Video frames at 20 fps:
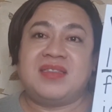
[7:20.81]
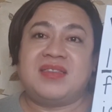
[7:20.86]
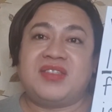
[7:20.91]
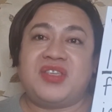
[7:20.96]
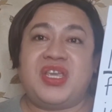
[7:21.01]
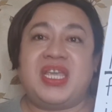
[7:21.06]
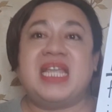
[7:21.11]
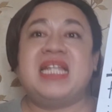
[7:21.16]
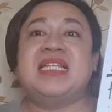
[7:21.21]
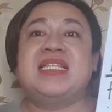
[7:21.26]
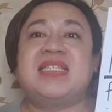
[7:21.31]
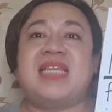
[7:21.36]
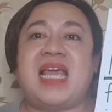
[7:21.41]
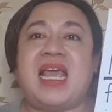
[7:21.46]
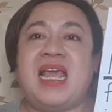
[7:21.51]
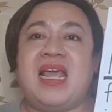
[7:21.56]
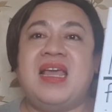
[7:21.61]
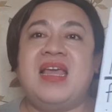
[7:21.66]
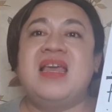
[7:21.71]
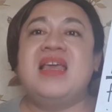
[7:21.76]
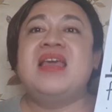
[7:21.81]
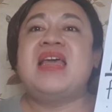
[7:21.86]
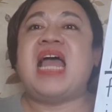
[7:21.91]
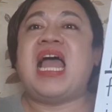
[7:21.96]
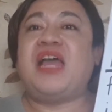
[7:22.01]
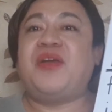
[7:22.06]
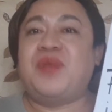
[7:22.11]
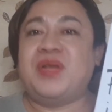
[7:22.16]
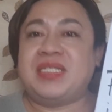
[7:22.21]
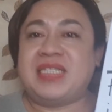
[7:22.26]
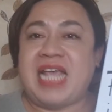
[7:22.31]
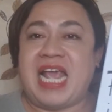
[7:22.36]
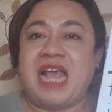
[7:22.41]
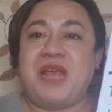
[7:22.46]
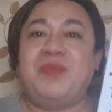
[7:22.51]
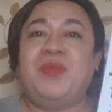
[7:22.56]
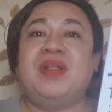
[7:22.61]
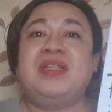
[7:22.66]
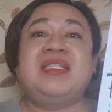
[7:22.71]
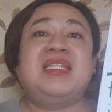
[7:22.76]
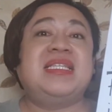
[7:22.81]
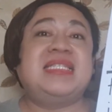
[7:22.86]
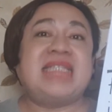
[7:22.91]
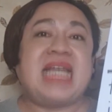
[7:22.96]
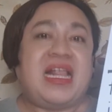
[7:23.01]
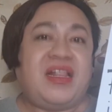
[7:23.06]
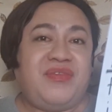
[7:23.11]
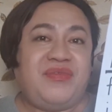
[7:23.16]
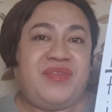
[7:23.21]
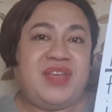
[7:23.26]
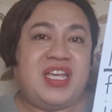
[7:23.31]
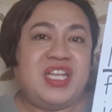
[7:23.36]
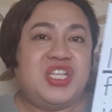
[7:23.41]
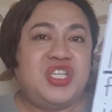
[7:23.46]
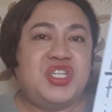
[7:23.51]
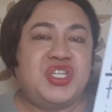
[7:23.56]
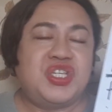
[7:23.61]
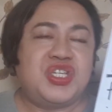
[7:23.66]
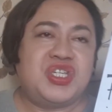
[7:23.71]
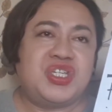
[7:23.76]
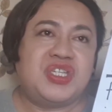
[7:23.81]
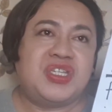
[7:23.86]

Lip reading: So you can say, I was able to salvage